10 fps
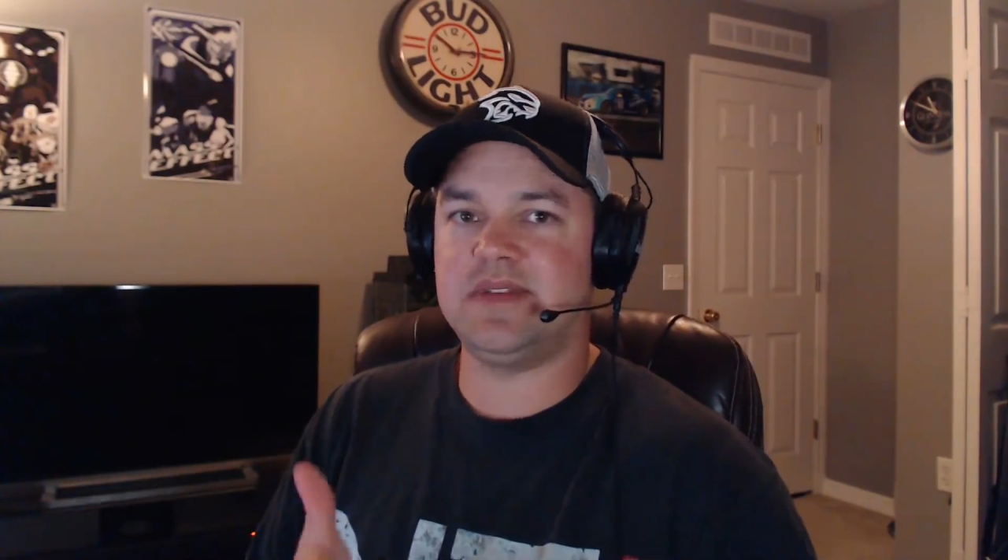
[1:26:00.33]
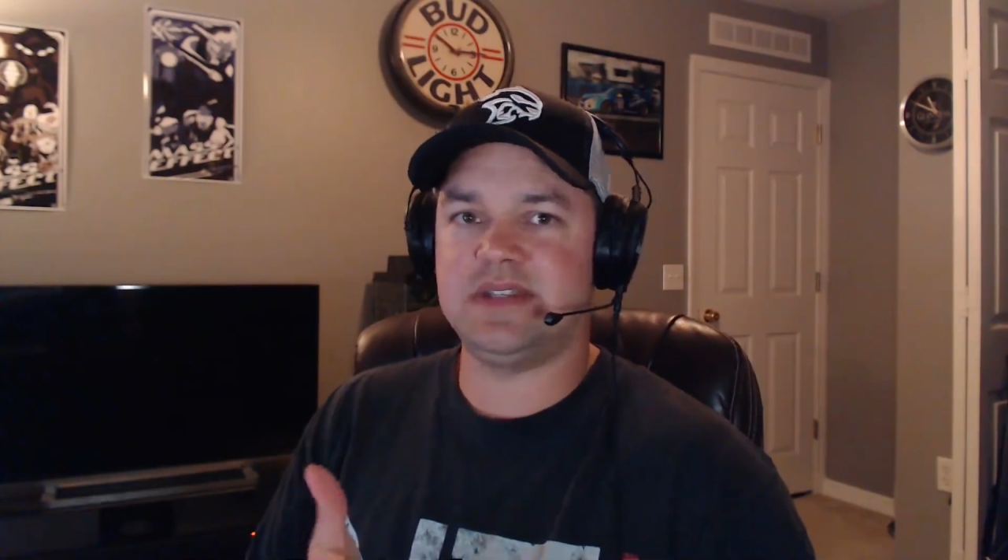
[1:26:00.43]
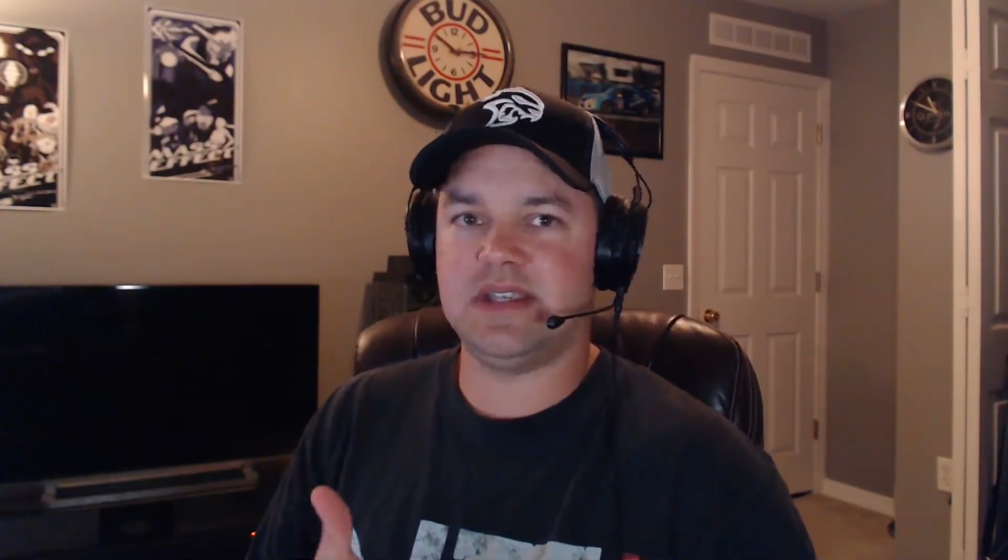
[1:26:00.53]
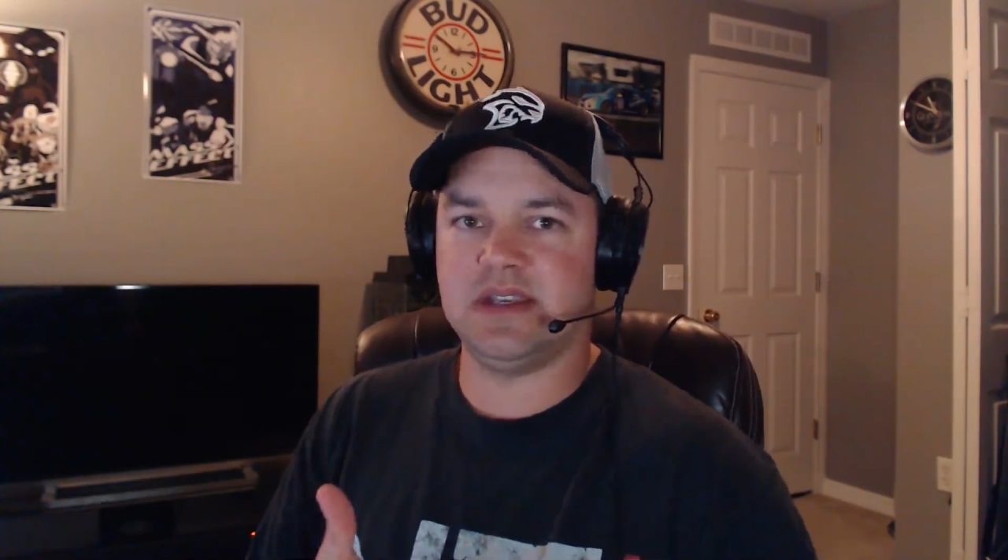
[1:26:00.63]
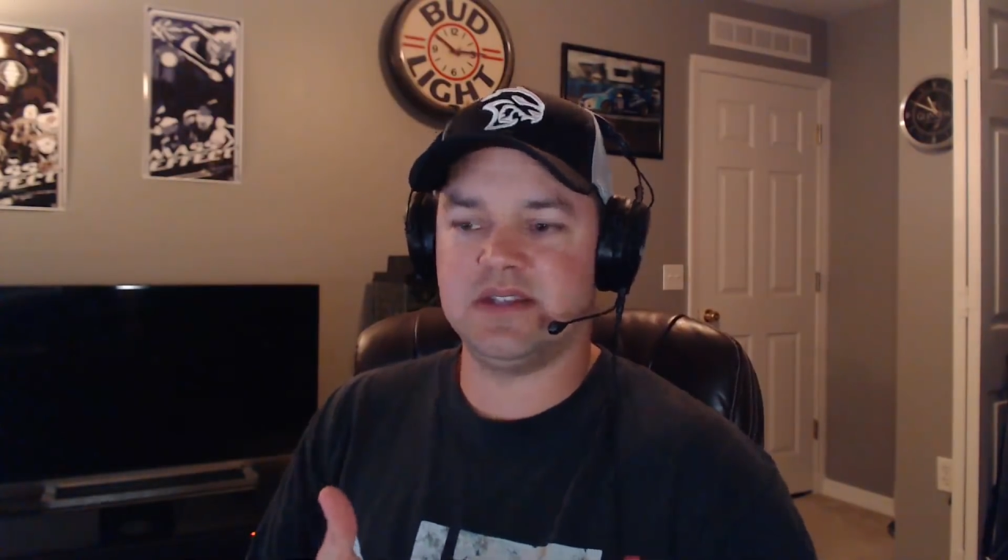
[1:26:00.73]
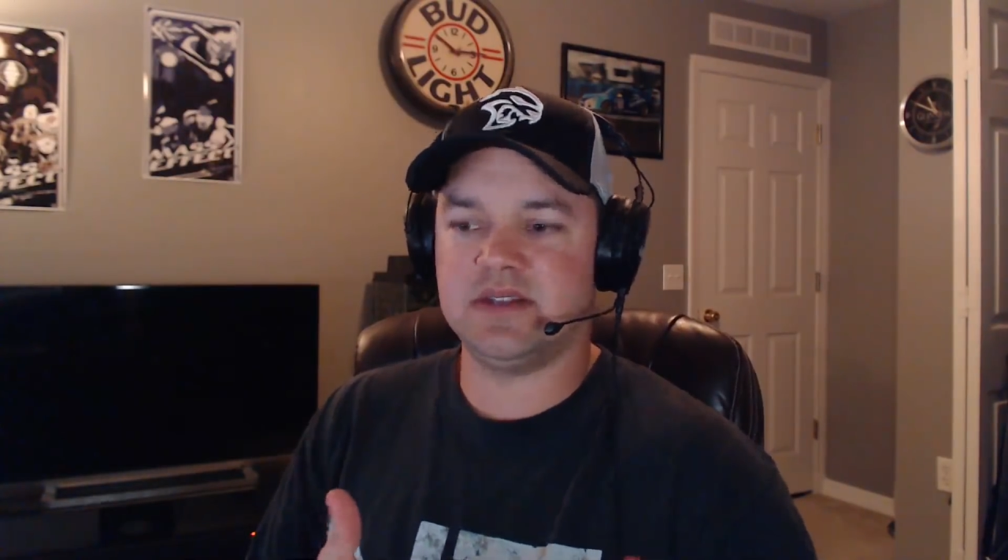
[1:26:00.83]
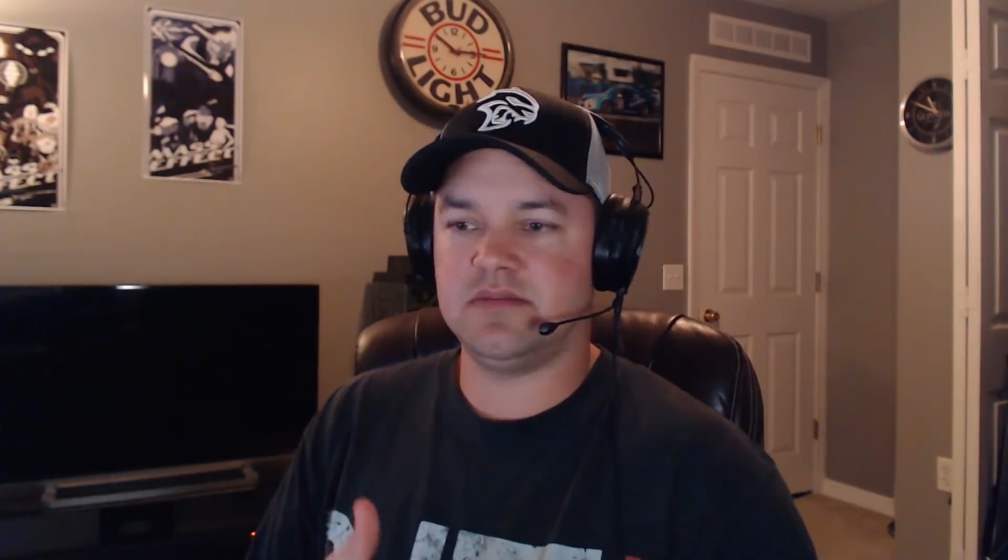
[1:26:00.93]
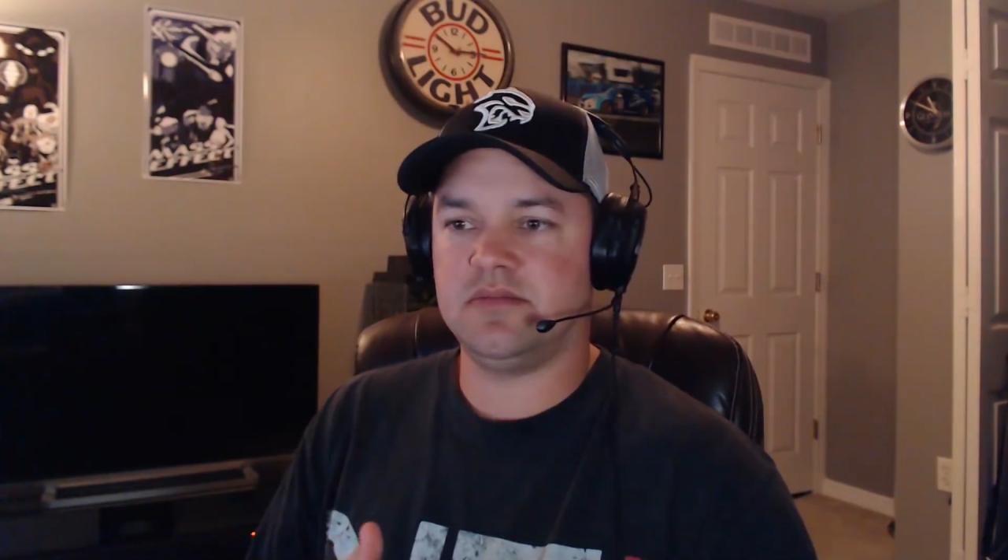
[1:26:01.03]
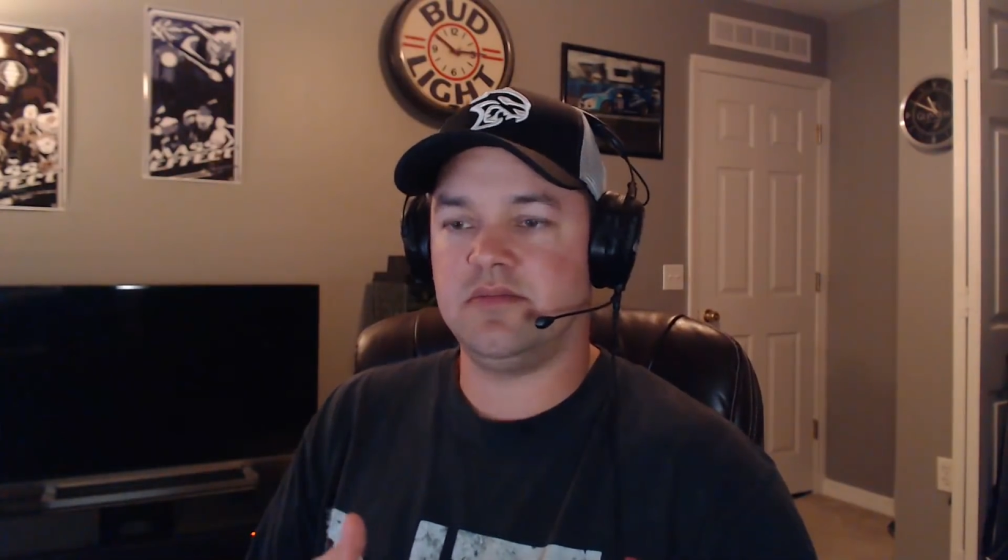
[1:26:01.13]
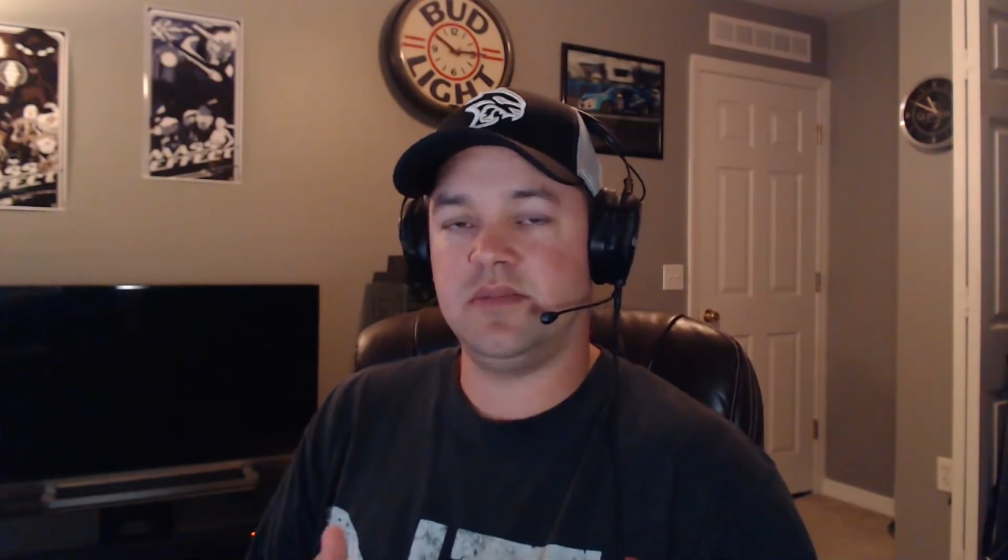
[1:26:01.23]
V6,
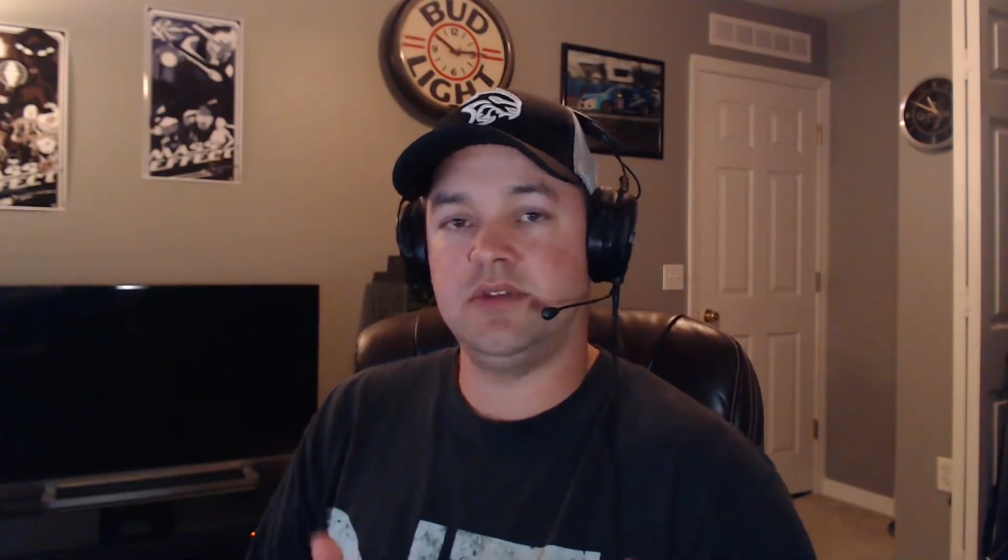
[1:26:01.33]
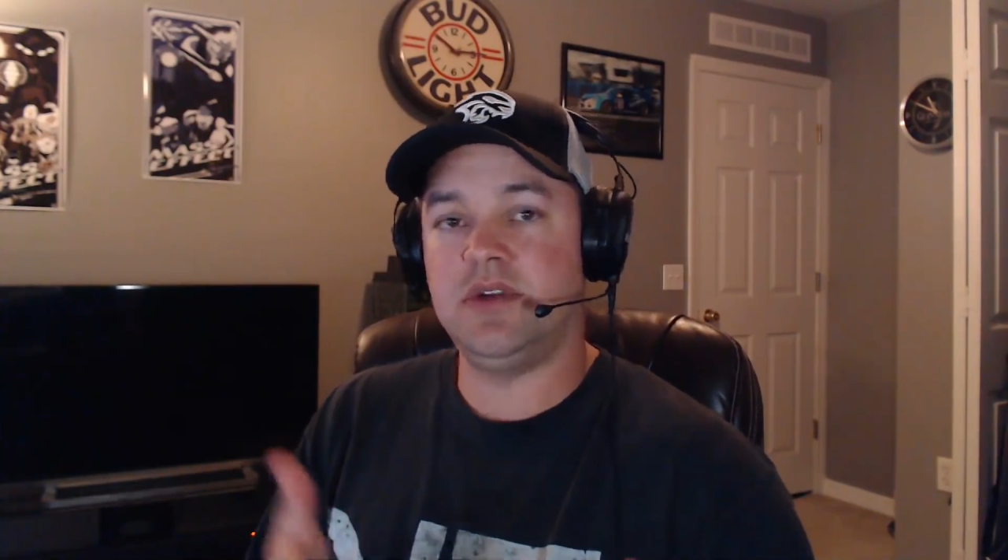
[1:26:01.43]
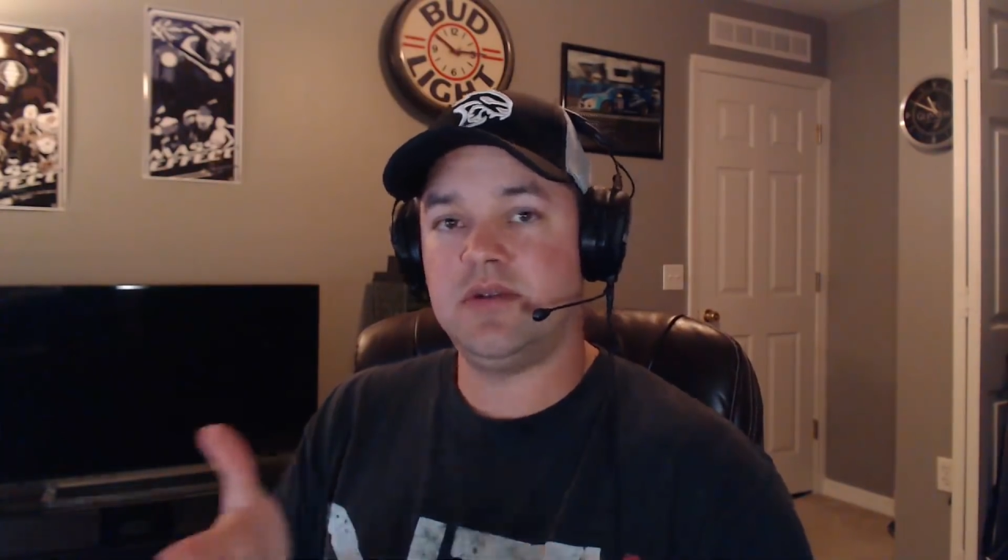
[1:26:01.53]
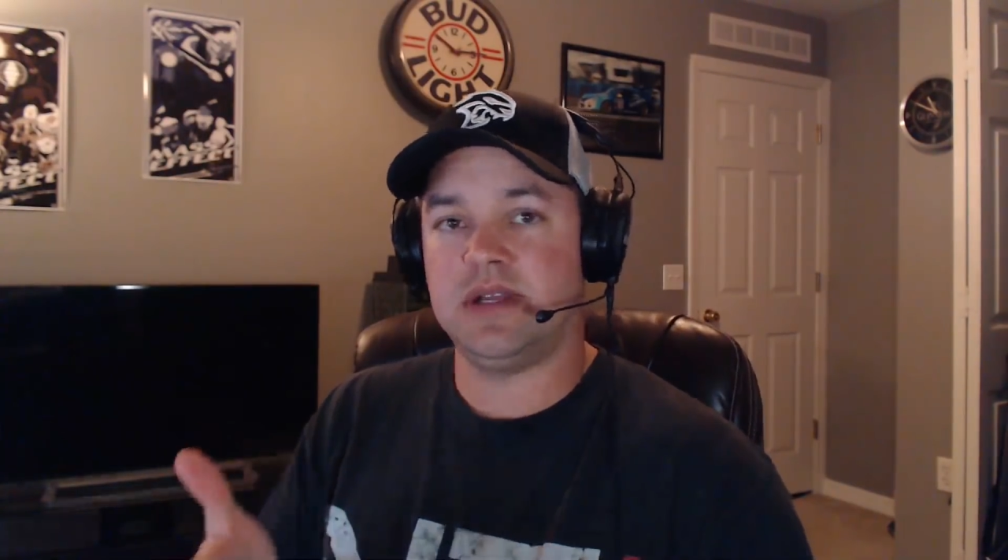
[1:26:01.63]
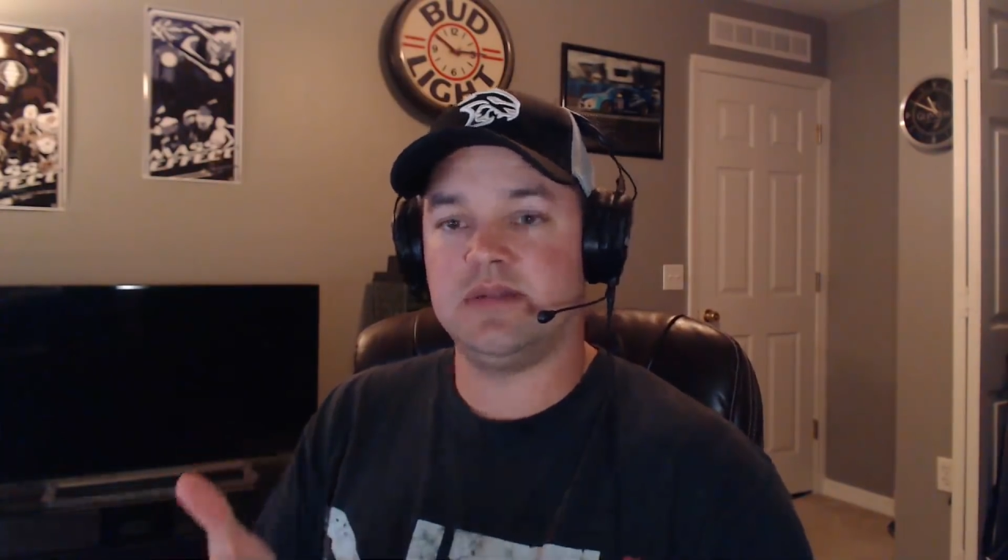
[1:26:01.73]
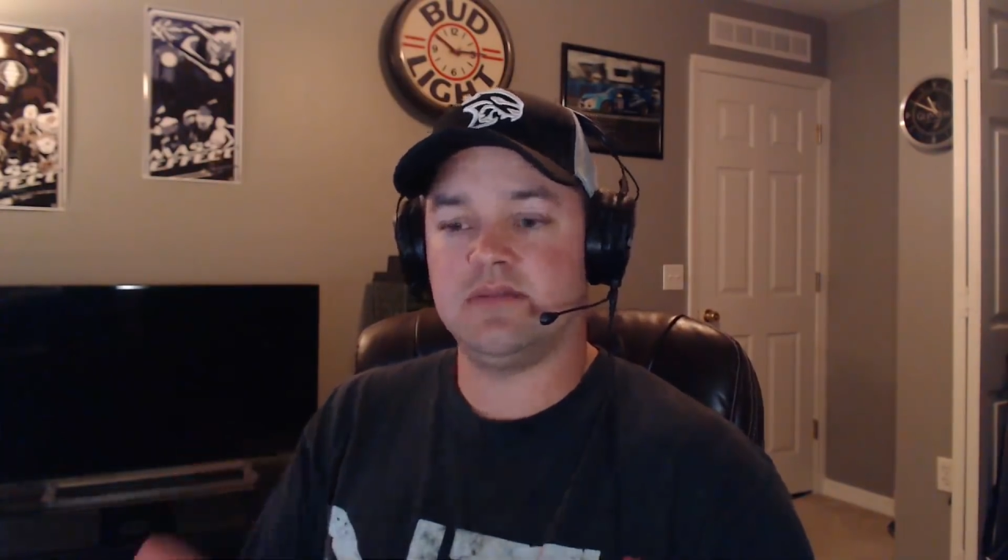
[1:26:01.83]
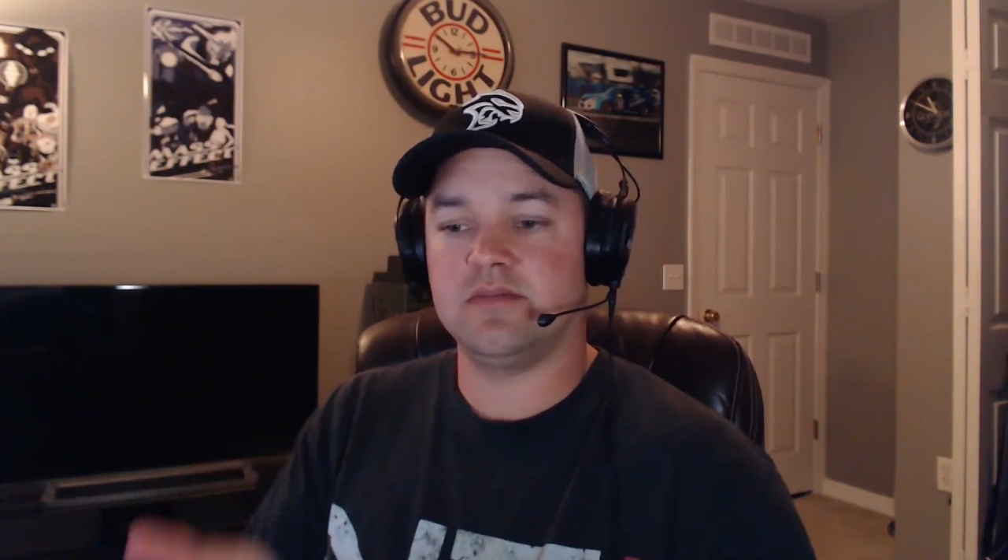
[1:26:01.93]
you knew it.